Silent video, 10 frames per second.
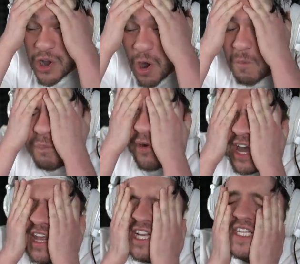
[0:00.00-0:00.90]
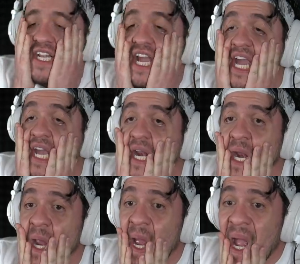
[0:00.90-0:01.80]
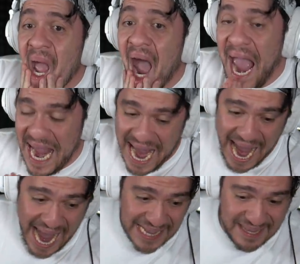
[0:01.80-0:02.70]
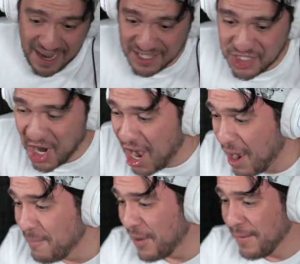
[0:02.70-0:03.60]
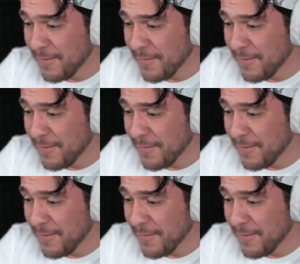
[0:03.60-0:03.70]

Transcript: No puede ser! I had the jump!